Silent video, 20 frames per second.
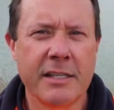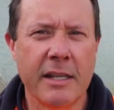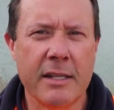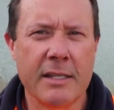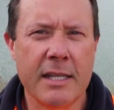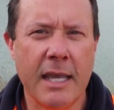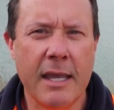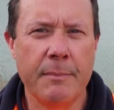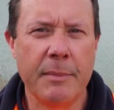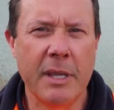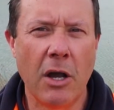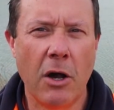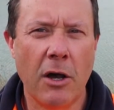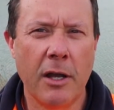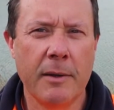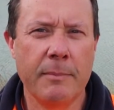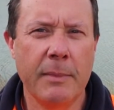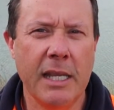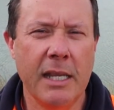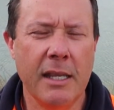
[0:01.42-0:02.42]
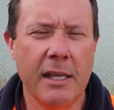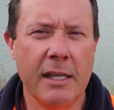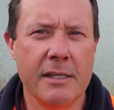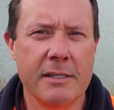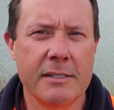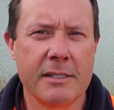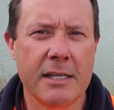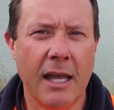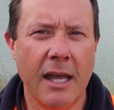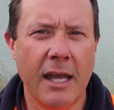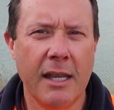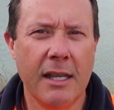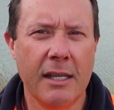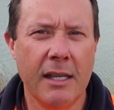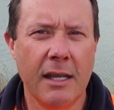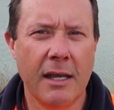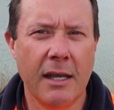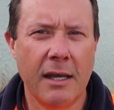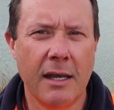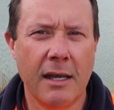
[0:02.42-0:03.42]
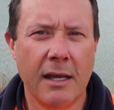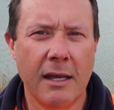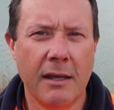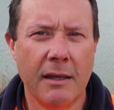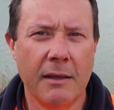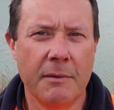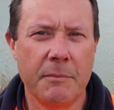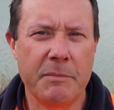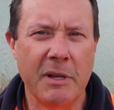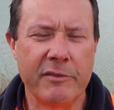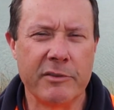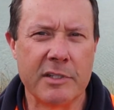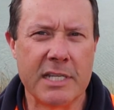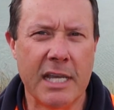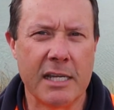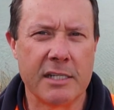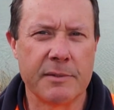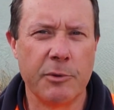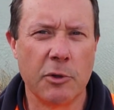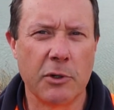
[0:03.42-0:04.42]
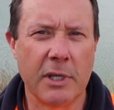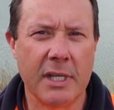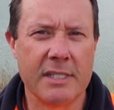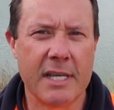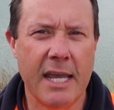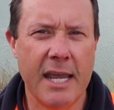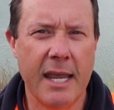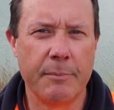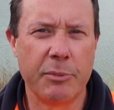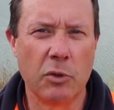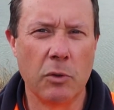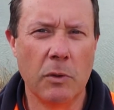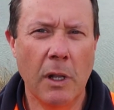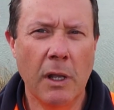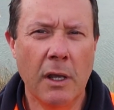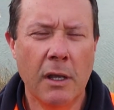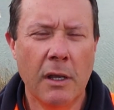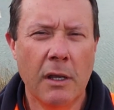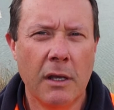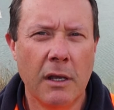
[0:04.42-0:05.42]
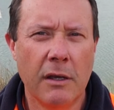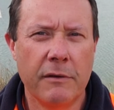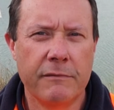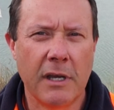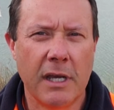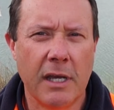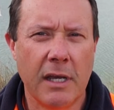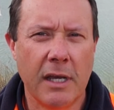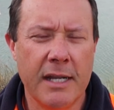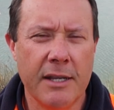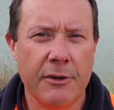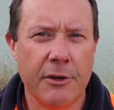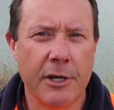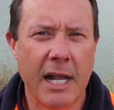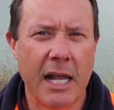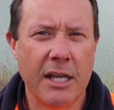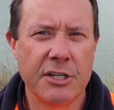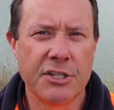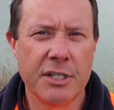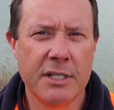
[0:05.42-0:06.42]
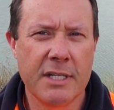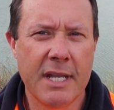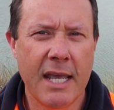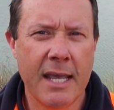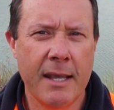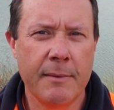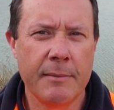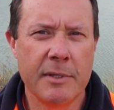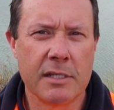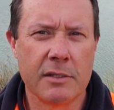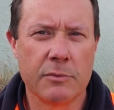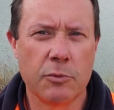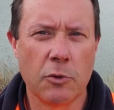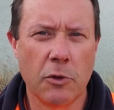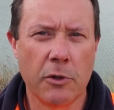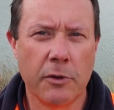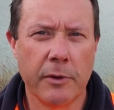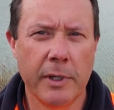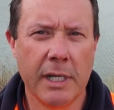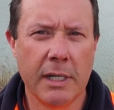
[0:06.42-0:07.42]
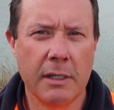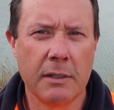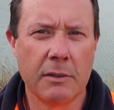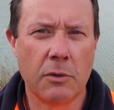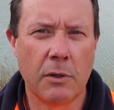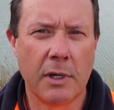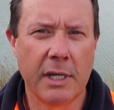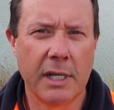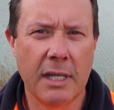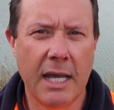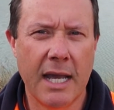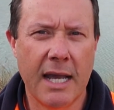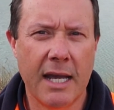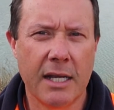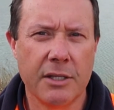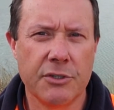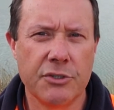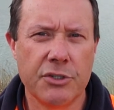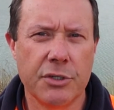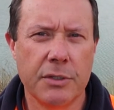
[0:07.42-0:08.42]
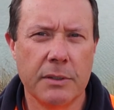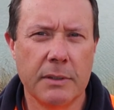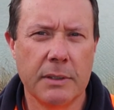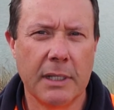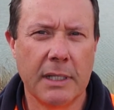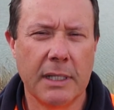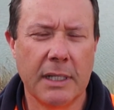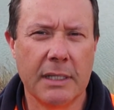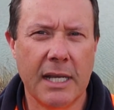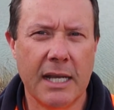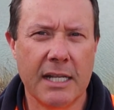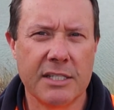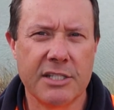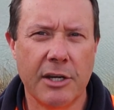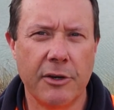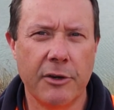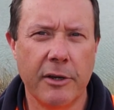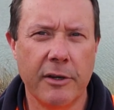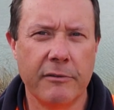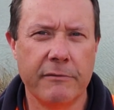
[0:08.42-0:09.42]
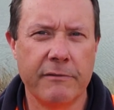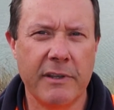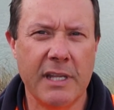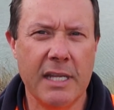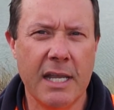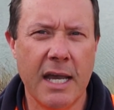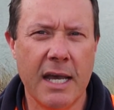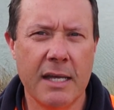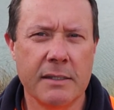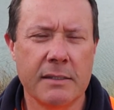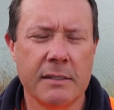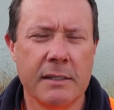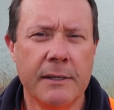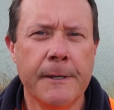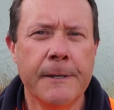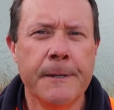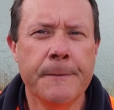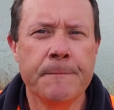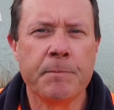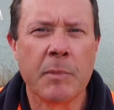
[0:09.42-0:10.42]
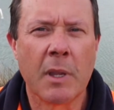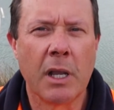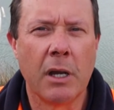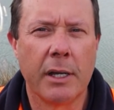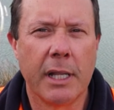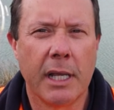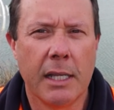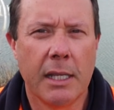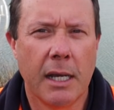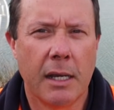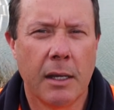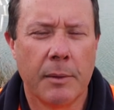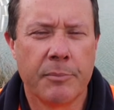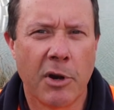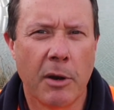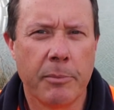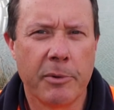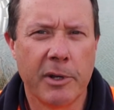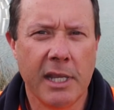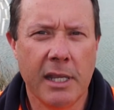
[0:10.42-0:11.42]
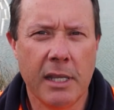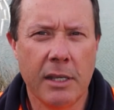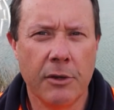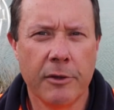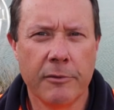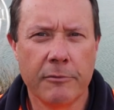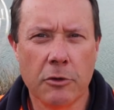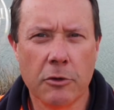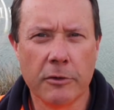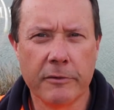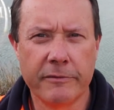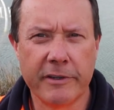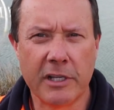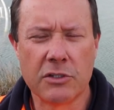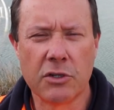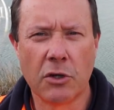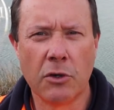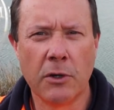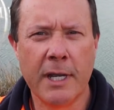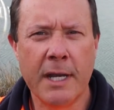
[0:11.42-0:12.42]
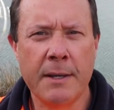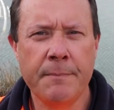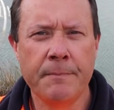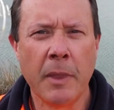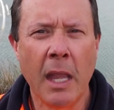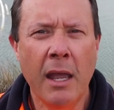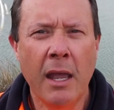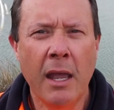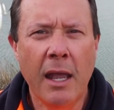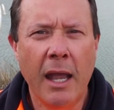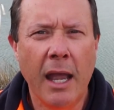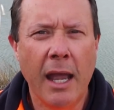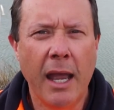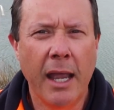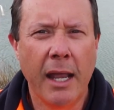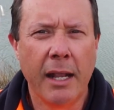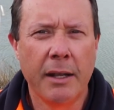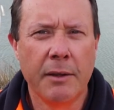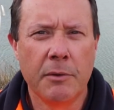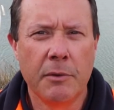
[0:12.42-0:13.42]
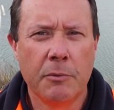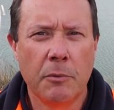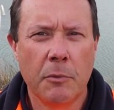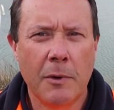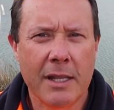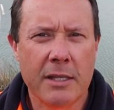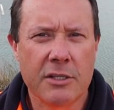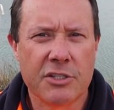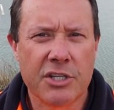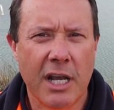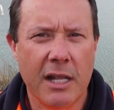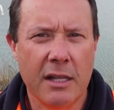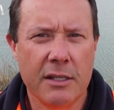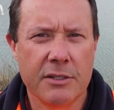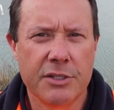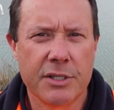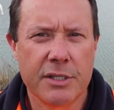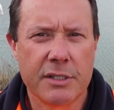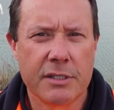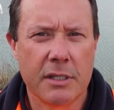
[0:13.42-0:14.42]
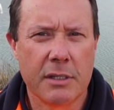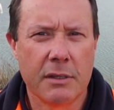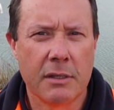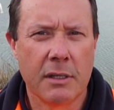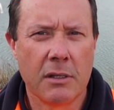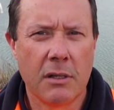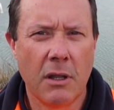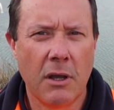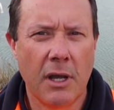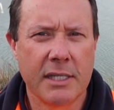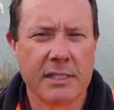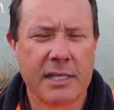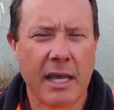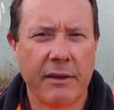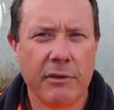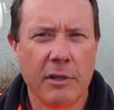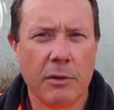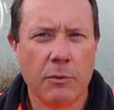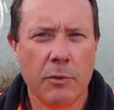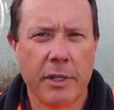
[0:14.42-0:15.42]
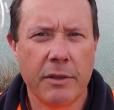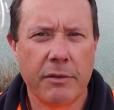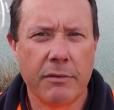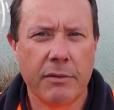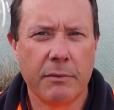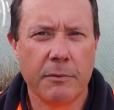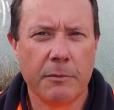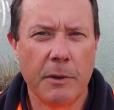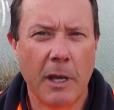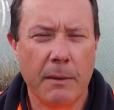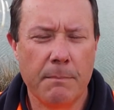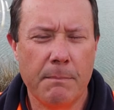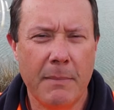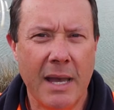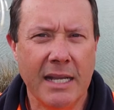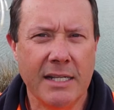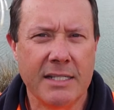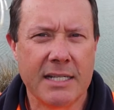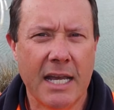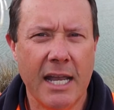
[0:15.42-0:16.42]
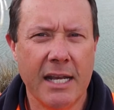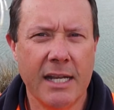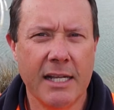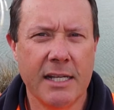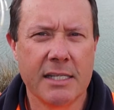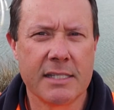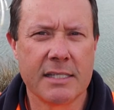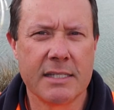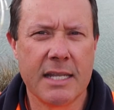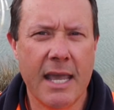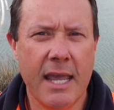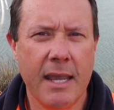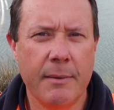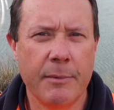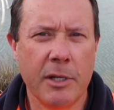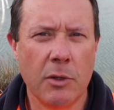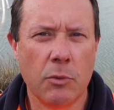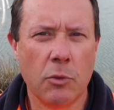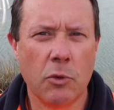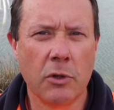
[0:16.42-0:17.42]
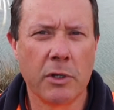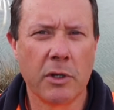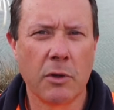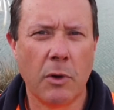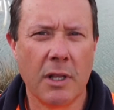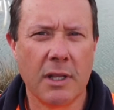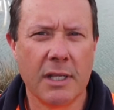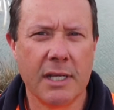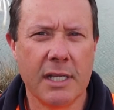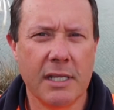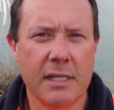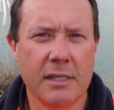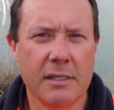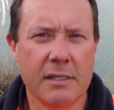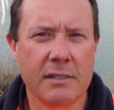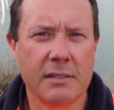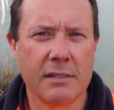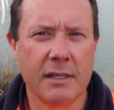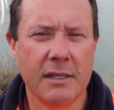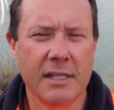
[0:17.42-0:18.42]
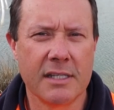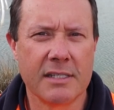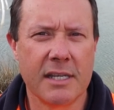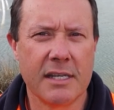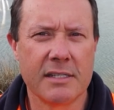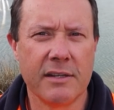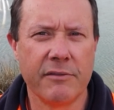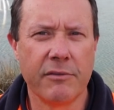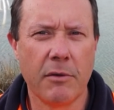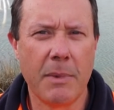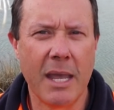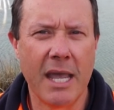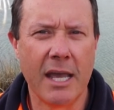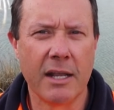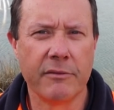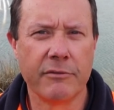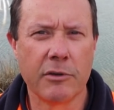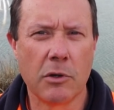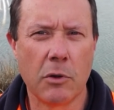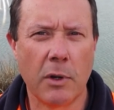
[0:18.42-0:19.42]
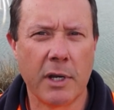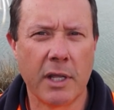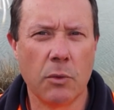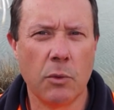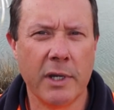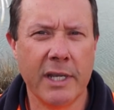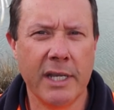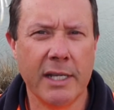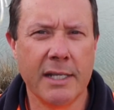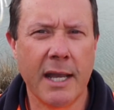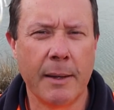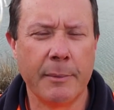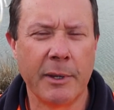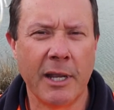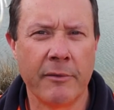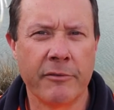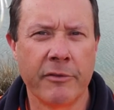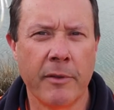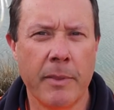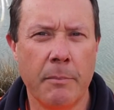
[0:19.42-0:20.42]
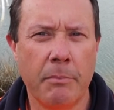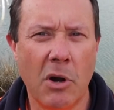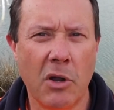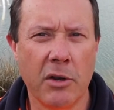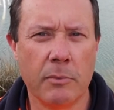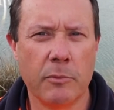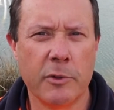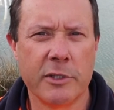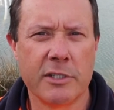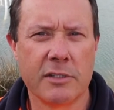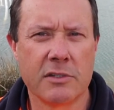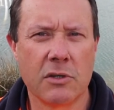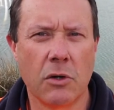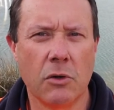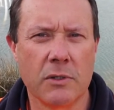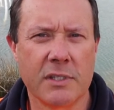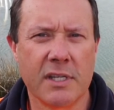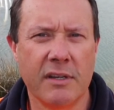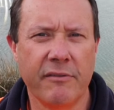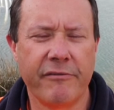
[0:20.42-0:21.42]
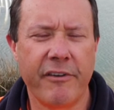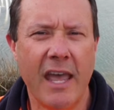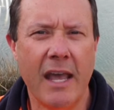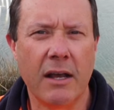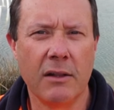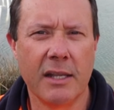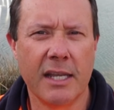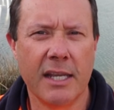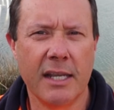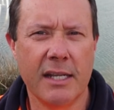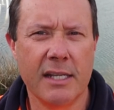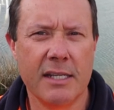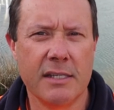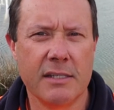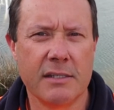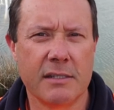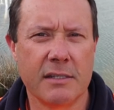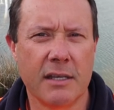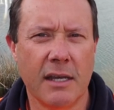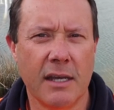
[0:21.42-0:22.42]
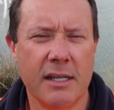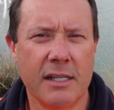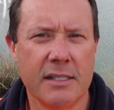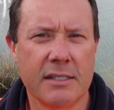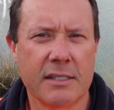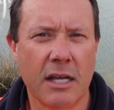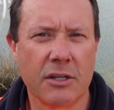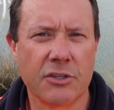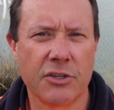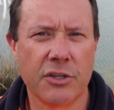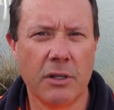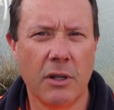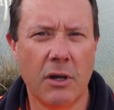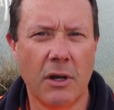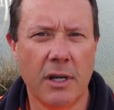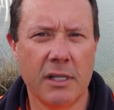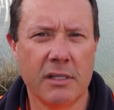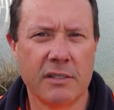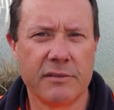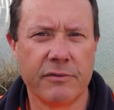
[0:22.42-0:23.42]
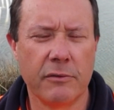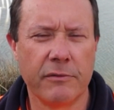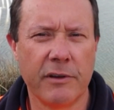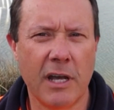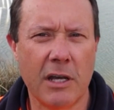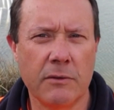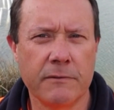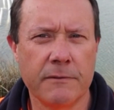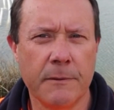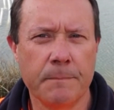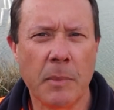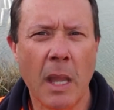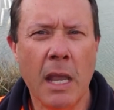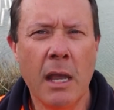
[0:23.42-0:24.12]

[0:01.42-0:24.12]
So the dam behind me is a bit of a textbook example of an irrigation dam. This is watering quite a large area of vineyards on a property here in rural Victoria. And one of the challenges that the client's having with maintaining this dam and the water quality is an excessive amount of aquatic weed coming up from the bottom, which is causing fouling in his suction line, his foot valve.